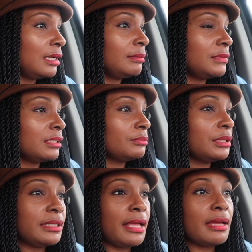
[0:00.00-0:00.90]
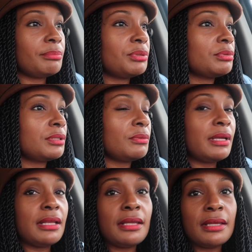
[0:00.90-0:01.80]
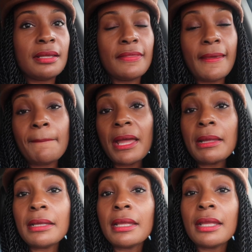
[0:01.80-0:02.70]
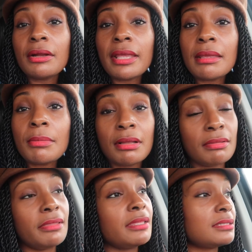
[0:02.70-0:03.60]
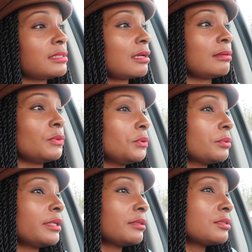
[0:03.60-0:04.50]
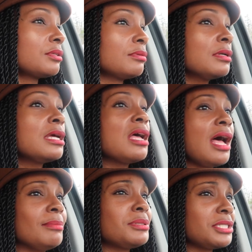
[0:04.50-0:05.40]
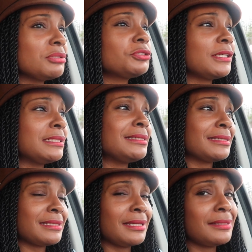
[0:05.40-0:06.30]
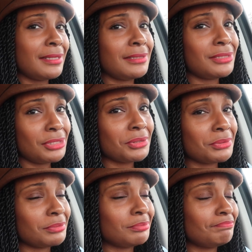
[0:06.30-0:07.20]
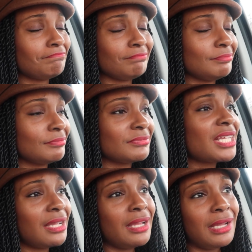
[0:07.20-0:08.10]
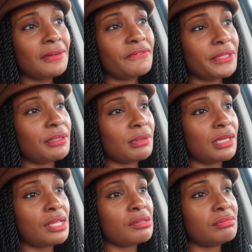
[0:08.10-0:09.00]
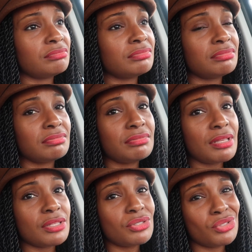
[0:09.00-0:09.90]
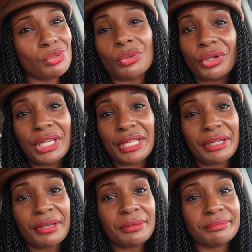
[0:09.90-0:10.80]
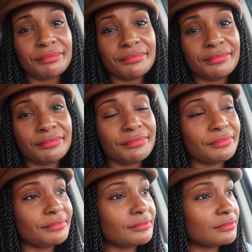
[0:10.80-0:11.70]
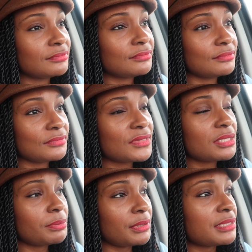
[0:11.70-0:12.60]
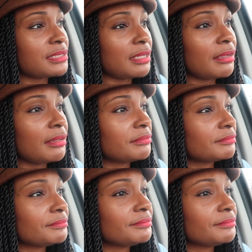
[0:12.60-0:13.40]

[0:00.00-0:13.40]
I'm not really happy with the way that my hair came out this time go around, so I'm still trying to decide that too. I'll figure it out sooner or later. It's pretty sad.